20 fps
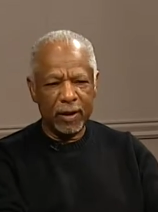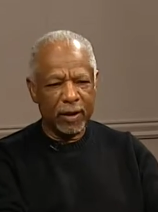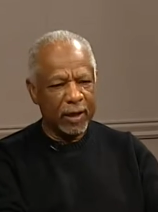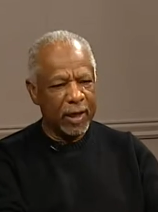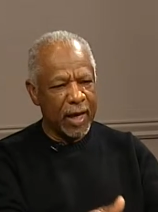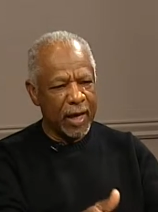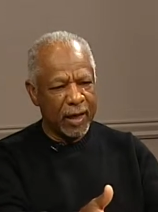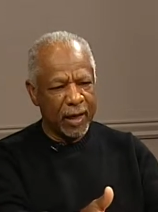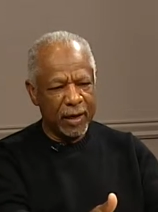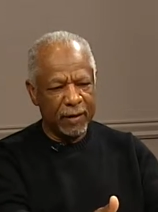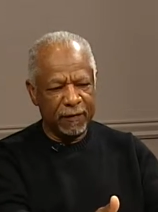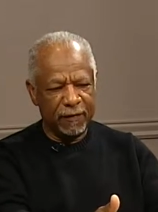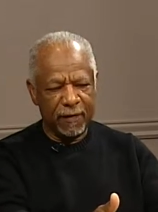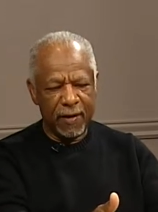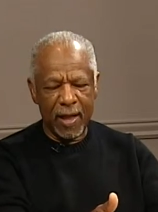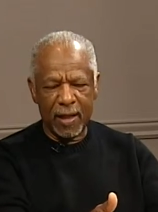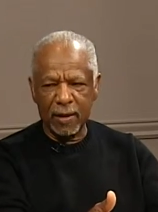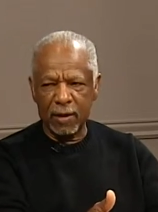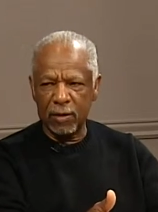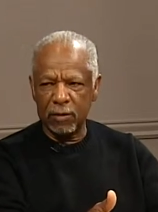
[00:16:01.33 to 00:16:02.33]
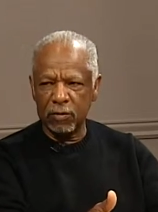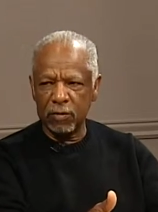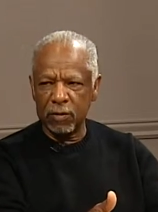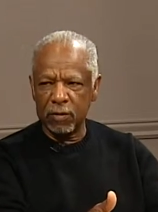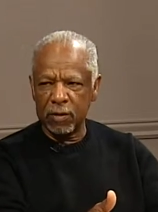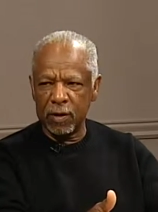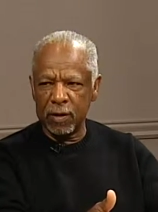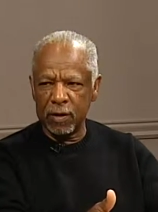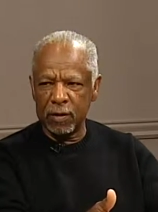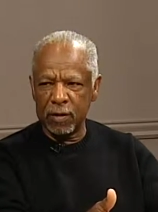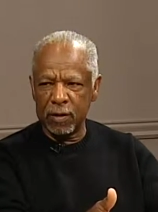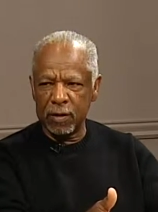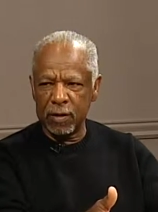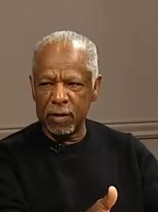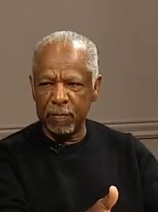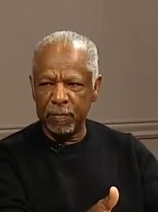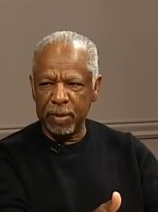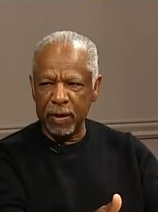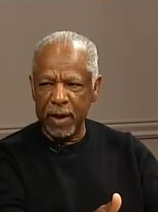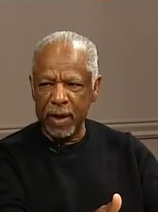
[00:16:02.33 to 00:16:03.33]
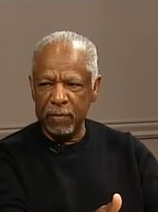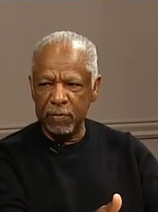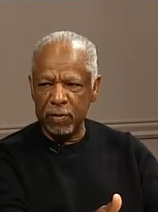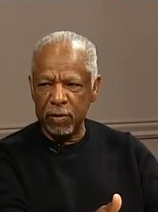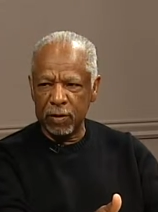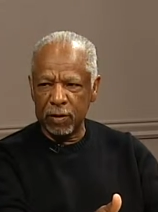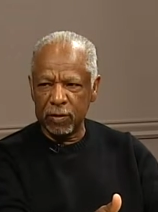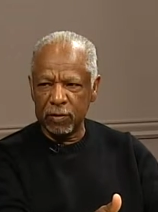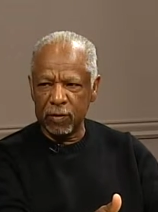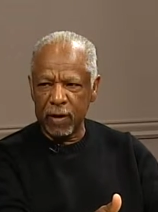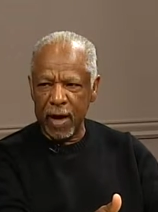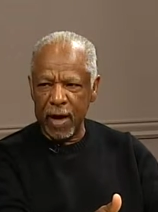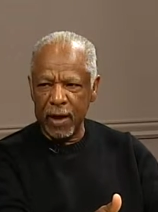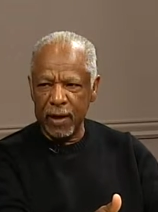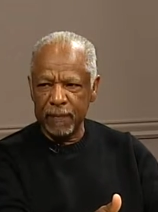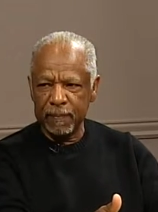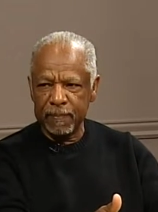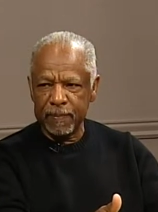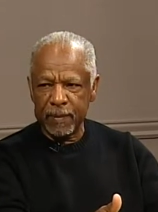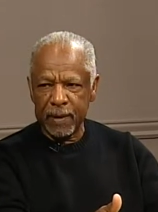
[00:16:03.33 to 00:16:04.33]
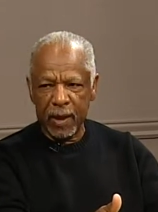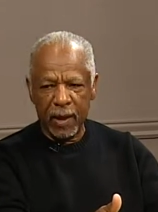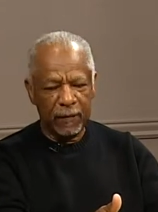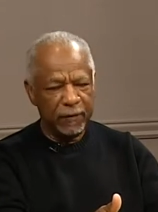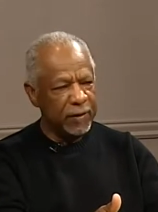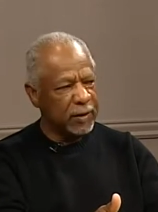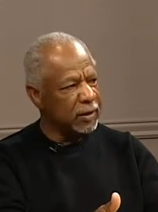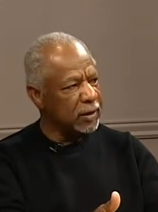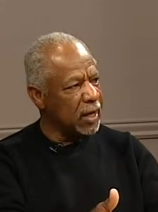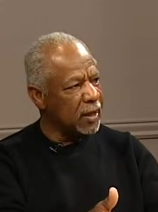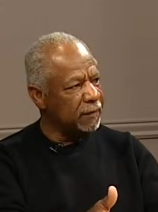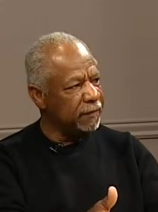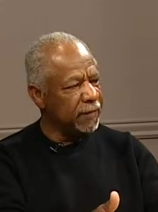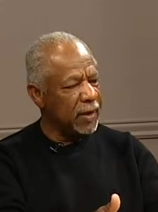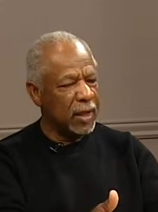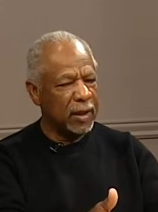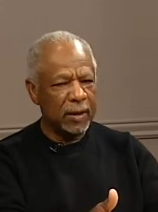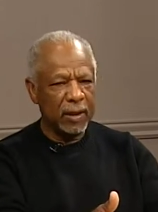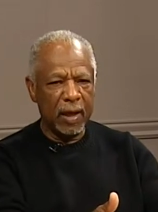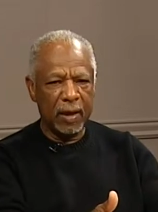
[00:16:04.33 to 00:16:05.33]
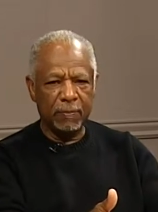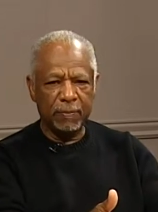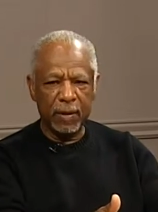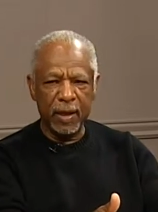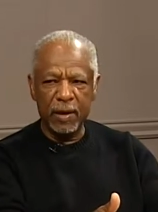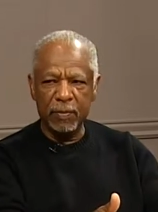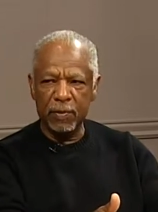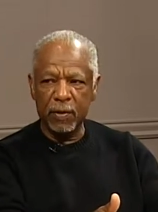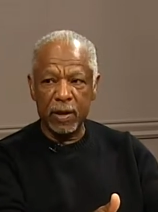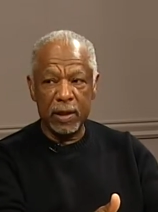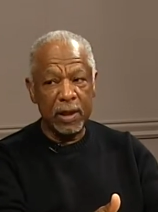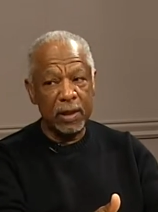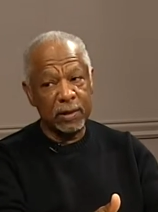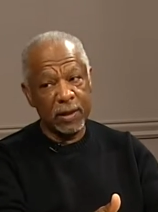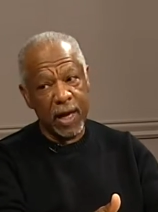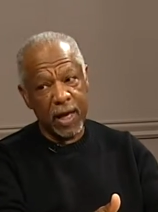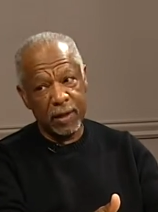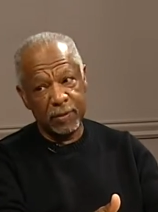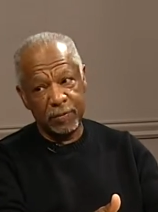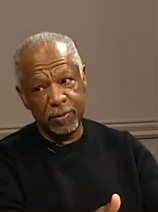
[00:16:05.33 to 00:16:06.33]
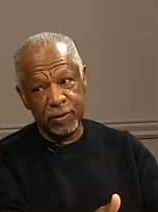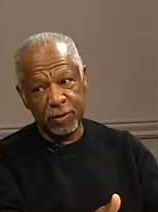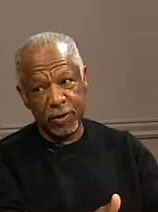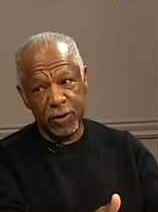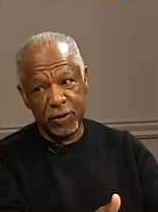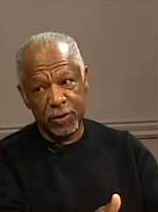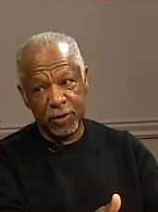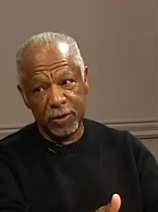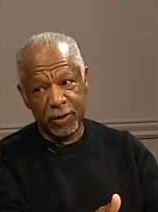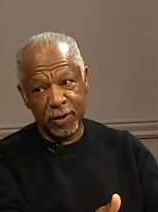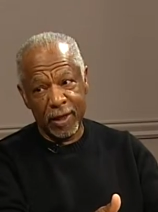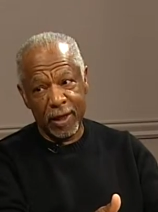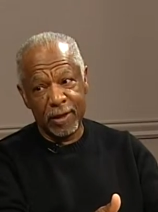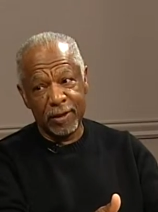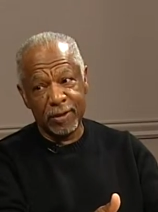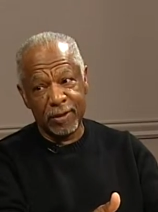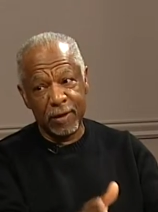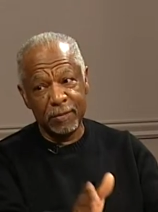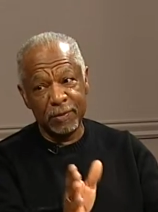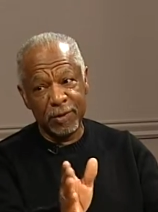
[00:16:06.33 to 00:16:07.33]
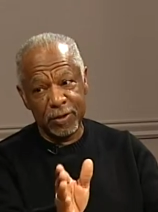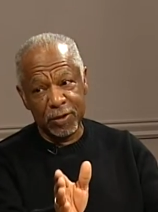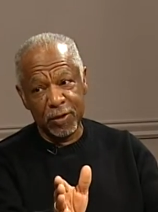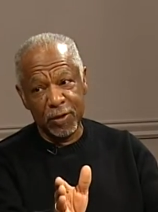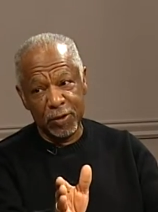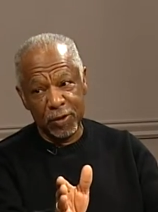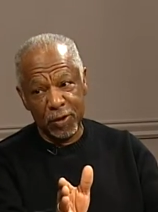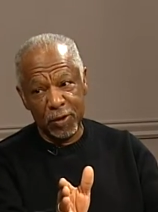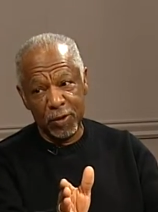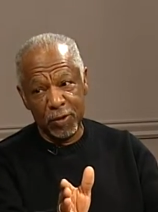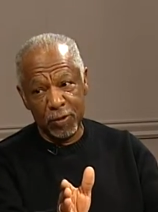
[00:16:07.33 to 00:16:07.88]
the guy got to follow the, the, the, the playbook, right? Yeah. If yeah. he's not following that playbook, he's out of position, and yes. something's going to go